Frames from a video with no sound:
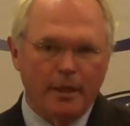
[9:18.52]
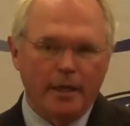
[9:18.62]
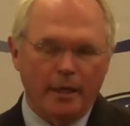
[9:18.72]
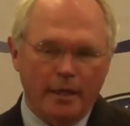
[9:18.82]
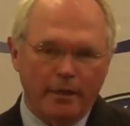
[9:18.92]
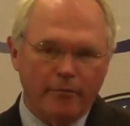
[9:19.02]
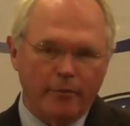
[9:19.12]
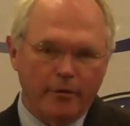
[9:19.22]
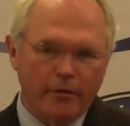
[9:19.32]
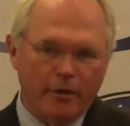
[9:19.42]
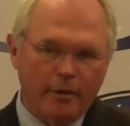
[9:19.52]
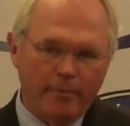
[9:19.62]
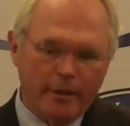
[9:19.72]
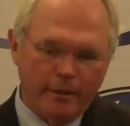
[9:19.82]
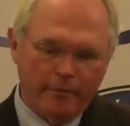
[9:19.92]
and as we saw
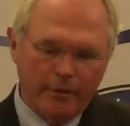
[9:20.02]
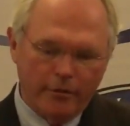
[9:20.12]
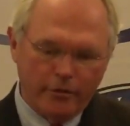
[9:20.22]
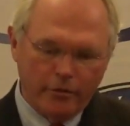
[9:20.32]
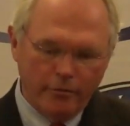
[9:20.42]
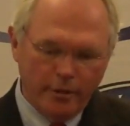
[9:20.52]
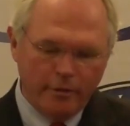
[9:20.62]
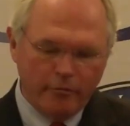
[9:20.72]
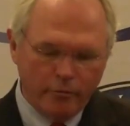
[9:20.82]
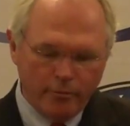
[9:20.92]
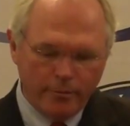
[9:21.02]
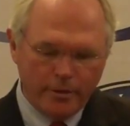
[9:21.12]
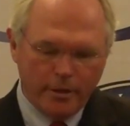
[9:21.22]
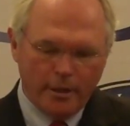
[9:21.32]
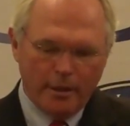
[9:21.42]
many of these Sunni
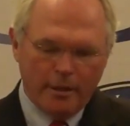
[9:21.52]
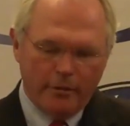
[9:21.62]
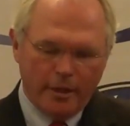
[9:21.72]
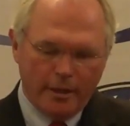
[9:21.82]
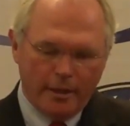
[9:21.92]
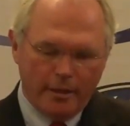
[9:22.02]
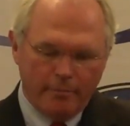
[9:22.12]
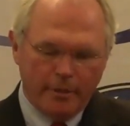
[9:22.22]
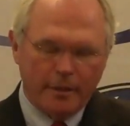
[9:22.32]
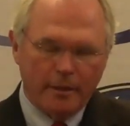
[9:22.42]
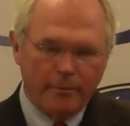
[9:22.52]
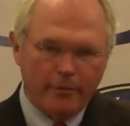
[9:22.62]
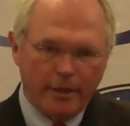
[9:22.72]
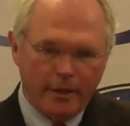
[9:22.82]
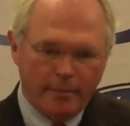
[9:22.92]
groups that had become
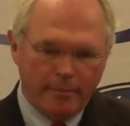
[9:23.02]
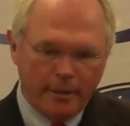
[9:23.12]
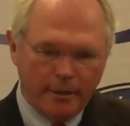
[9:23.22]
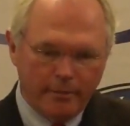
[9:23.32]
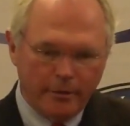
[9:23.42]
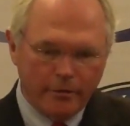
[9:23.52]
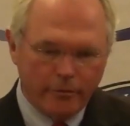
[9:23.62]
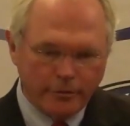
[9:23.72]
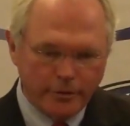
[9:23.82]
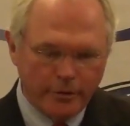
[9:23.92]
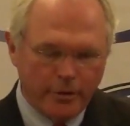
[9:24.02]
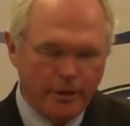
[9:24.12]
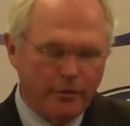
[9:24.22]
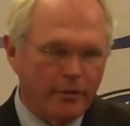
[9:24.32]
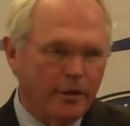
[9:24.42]

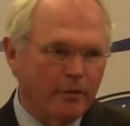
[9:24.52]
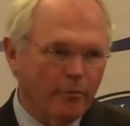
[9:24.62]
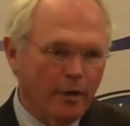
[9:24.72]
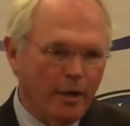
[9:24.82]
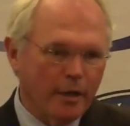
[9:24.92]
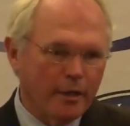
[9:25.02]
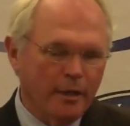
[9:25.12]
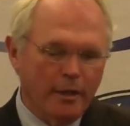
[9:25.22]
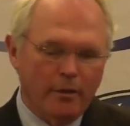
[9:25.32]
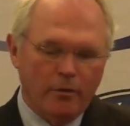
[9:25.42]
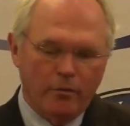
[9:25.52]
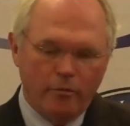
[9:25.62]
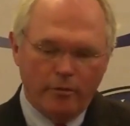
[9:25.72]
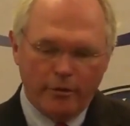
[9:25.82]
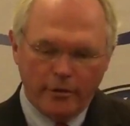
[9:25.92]
insurgencies in Iraq,
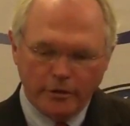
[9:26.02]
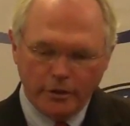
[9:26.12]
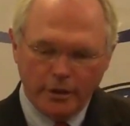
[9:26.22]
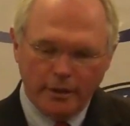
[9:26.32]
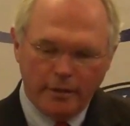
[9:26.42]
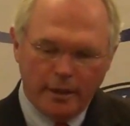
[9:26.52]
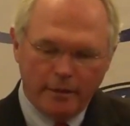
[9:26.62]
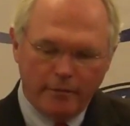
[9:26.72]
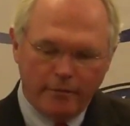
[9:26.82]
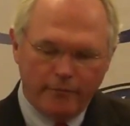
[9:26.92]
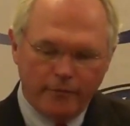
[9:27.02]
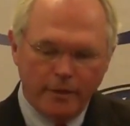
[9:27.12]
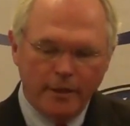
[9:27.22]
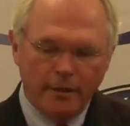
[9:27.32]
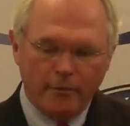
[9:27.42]
who essentially had to
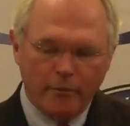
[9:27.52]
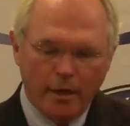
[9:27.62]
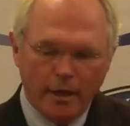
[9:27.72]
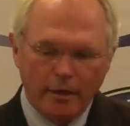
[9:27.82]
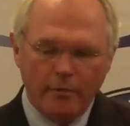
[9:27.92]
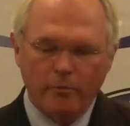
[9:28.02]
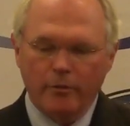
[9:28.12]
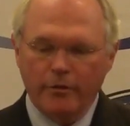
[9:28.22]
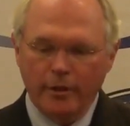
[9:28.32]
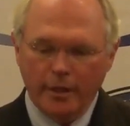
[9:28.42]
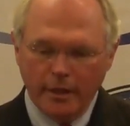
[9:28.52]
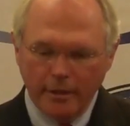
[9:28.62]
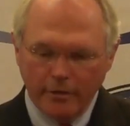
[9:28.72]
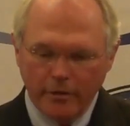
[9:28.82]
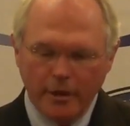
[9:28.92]
flee Iraq when the
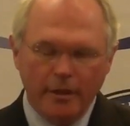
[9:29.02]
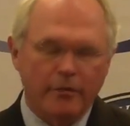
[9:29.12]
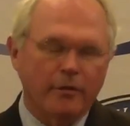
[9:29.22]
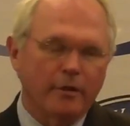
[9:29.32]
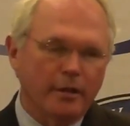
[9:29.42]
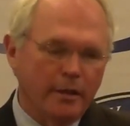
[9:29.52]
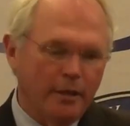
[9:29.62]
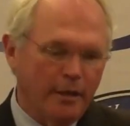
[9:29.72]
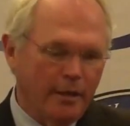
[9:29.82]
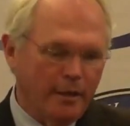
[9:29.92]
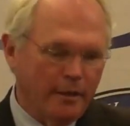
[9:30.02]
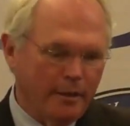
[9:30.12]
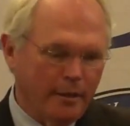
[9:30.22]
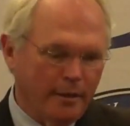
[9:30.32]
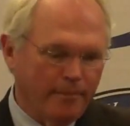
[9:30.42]
United States
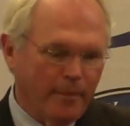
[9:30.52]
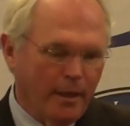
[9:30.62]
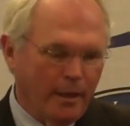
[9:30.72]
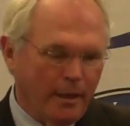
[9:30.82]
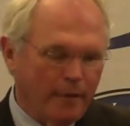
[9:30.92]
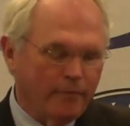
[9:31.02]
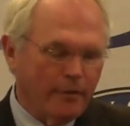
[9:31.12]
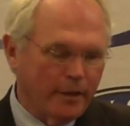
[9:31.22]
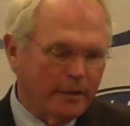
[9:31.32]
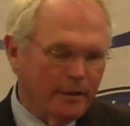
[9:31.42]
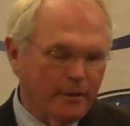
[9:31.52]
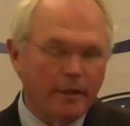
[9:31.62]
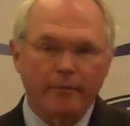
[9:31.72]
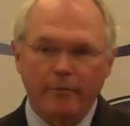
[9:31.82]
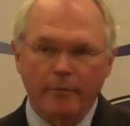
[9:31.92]
and frankly, the
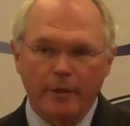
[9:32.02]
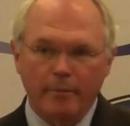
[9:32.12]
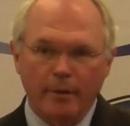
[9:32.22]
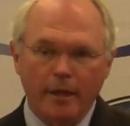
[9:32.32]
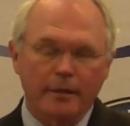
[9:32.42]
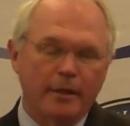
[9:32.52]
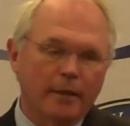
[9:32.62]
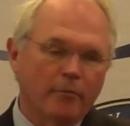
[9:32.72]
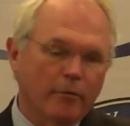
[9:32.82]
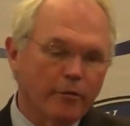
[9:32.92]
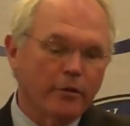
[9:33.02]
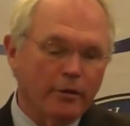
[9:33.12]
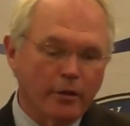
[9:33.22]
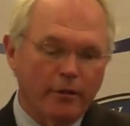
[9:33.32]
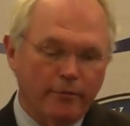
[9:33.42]
government in Baghdad were
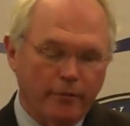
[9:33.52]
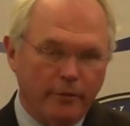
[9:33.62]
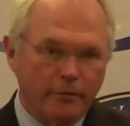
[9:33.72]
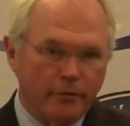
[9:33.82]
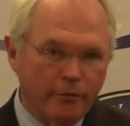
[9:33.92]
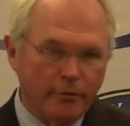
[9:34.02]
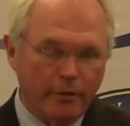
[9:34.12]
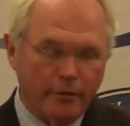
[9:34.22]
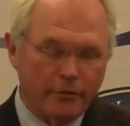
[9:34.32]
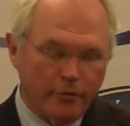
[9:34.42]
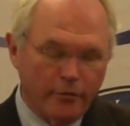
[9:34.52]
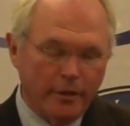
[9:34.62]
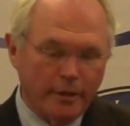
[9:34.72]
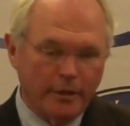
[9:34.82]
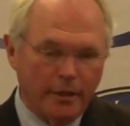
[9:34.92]
successful in
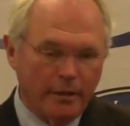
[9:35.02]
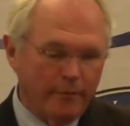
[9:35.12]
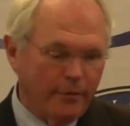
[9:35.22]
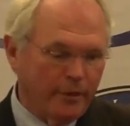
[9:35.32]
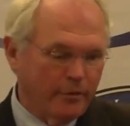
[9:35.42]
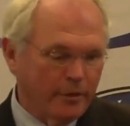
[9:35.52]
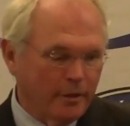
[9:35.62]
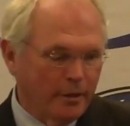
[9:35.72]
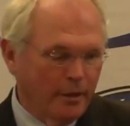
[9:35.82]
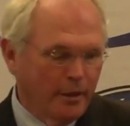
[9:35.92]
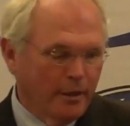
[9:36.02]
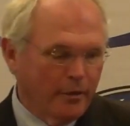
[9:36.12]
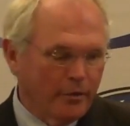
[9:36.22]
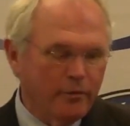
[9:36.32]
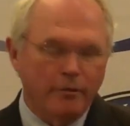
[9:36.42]
turning a lot of these
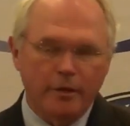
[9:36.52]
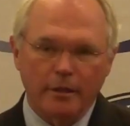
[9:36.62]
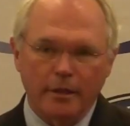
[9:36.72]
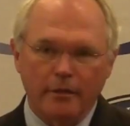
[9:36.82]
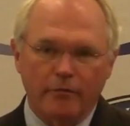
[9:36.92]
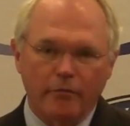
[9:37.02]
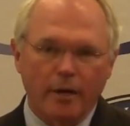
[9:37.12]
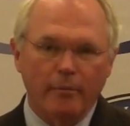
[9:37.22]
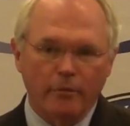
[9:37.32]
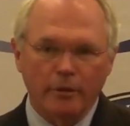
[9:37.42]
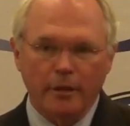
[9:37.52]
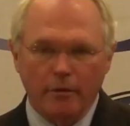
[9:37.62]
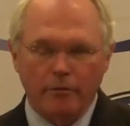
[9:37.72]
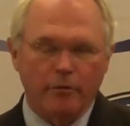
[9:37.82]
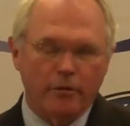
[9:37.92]
Sunni-led tribal
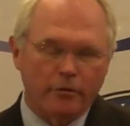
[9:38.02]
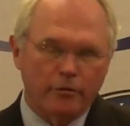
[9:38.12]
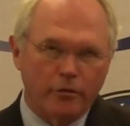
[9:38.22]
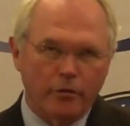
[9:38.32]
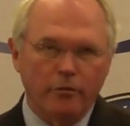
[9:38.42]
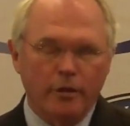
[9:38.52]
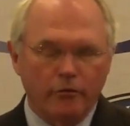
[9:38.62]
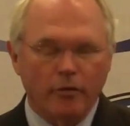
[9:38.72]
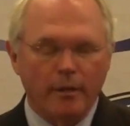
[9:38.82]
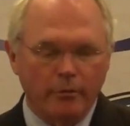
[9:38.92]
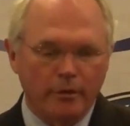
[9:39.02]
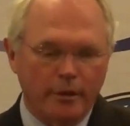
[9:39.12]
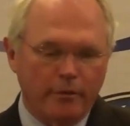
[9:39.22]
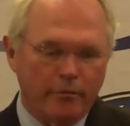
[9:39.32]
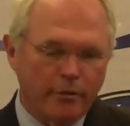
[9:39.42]
leaders, Sunni tribal
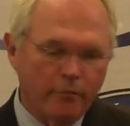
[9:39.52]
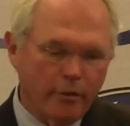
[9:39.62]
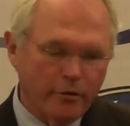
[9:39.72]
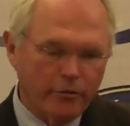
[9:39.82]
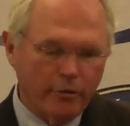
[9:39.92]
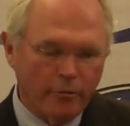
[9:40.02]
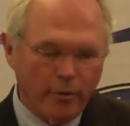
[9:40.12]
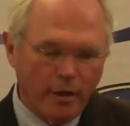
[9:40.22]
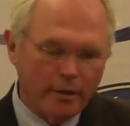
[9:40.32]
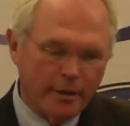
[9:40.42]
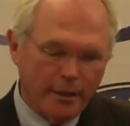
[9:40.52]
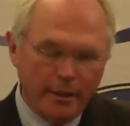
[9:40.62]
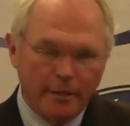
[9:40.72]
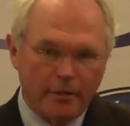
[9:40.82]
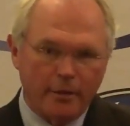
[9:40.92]
leaders in Western Iraq
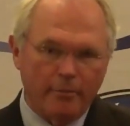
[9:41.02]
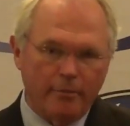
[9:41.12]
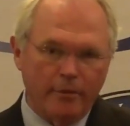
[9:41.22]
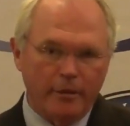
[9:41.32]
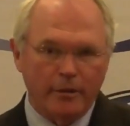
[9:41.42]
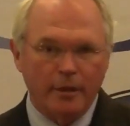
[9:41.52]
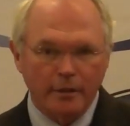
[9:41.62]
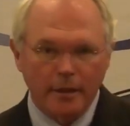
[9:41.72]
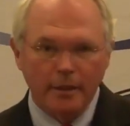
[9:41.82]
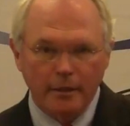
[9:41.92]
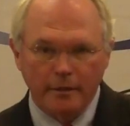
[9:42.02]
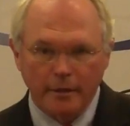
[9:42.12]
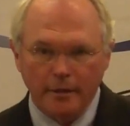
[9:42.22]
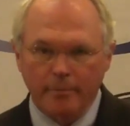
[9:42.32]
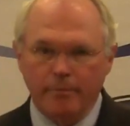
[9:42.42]
against some of these Al-Qaeda
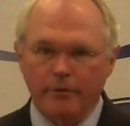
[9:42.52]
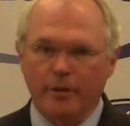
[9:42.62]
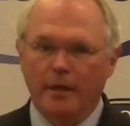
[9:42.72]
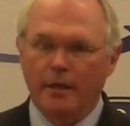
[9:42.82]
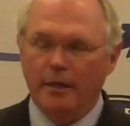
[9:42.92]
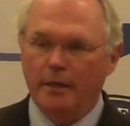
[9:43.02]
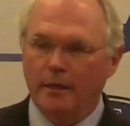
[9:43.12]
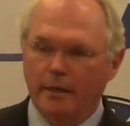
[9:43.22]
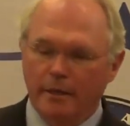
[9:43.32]
types in